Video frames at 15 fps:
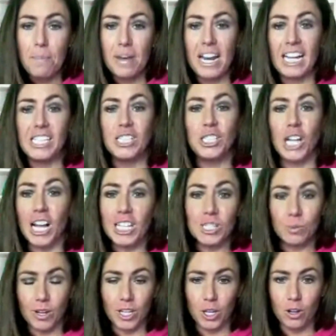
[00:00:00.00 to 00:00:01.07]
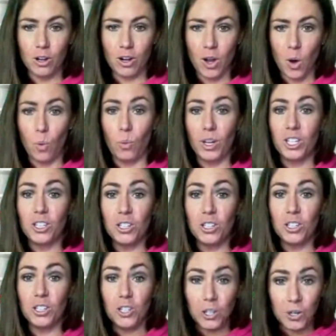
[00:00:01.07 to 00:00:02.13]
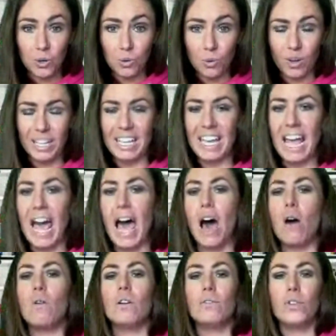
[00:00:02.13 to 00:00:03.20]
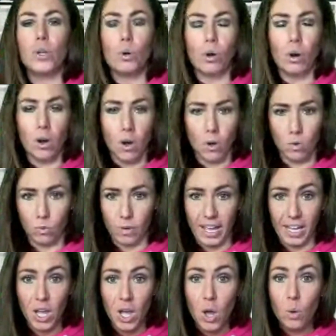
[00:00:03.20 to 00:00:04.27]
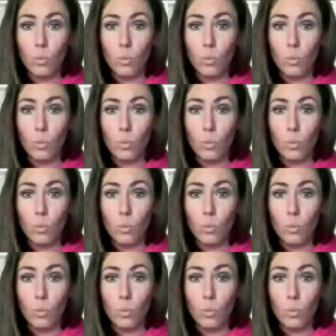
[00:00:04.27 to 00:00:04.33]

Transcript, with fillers: But I just want you to know when you get out of your own way,